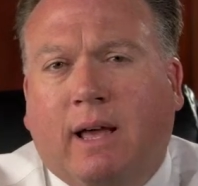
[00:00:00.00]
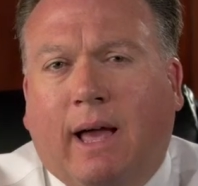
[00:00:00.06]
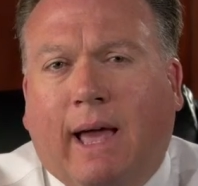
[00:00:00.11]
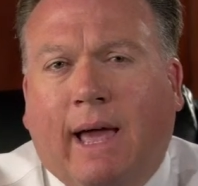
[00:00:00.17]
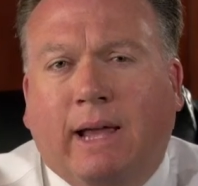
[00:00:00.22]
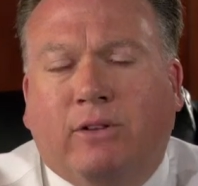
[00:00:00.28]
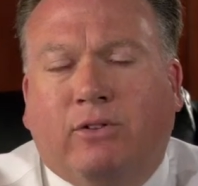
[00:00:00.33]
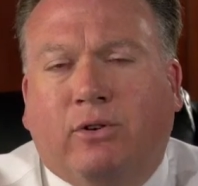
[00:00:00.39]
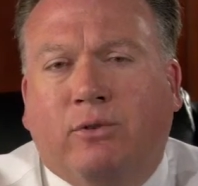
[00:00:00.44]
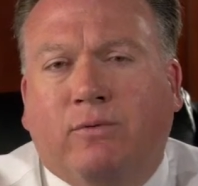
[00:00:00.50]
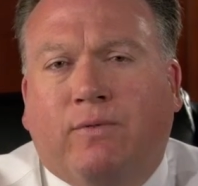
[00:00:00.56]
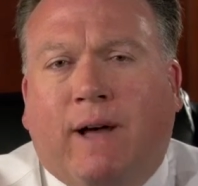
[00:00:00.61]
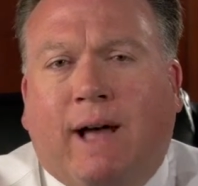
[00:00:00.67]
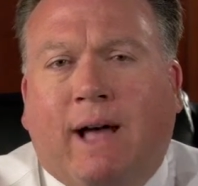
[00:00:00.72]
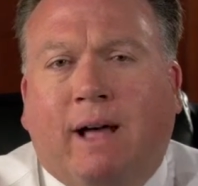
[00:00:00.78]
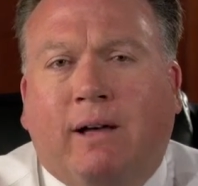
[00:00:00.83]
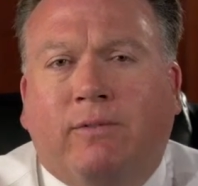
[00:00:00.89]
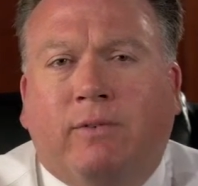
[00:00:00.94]

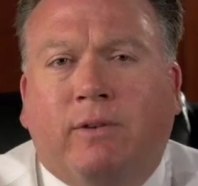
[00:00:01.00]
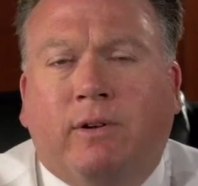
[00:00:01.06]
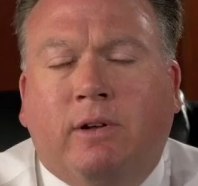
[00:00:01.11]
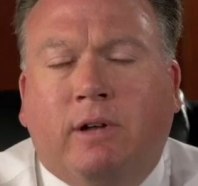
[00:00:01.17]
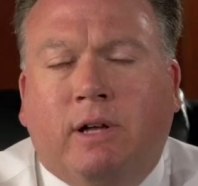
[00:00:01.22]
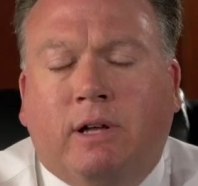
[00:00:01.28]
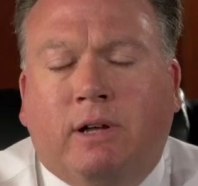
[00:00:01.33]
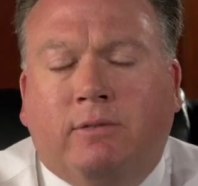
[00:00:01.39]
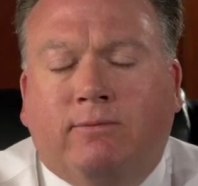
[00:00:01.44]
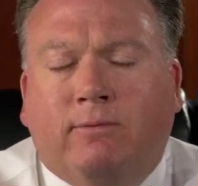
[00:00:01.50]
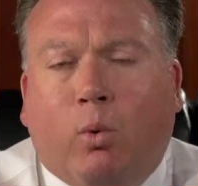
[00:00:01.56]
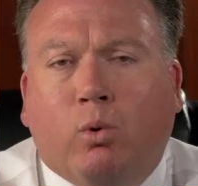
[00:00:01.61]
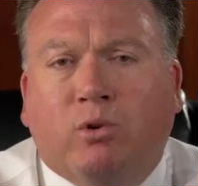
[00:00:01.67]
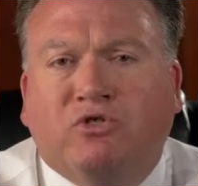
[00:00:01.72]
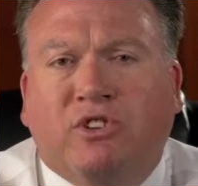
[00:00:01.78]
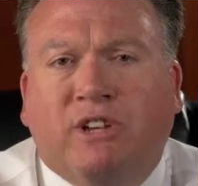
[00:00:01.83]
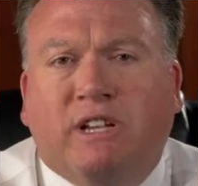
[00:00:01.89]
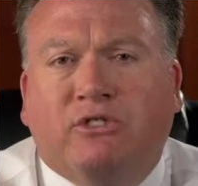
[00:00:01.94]
825
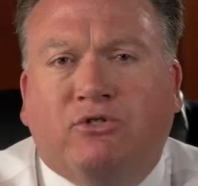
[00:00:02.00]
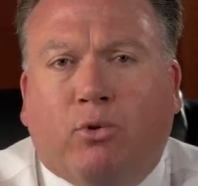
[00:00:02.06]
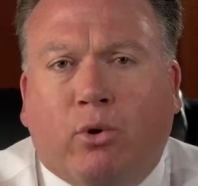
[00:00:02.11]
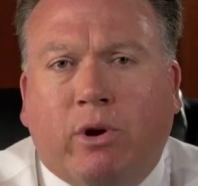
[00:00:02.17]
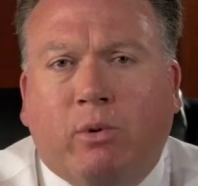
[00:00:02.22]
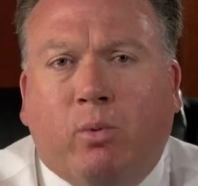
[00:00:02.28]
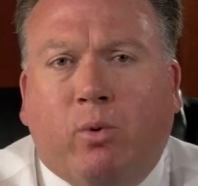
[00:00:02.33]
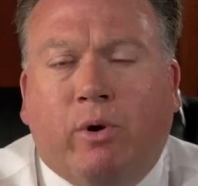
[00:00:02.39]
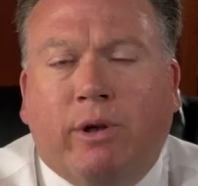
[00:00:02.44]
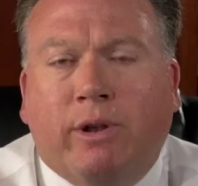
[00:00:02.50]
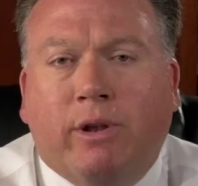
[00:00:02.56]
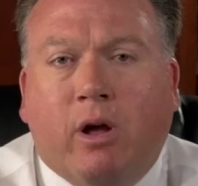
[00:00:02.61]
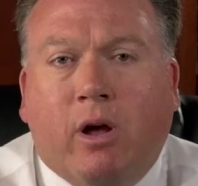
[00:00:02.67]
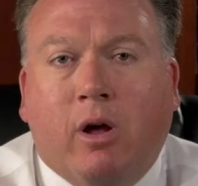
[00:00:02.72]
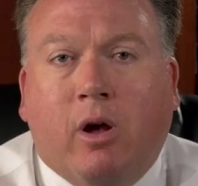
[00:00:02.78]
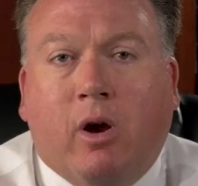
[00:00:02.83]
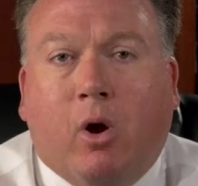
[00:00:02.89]
4631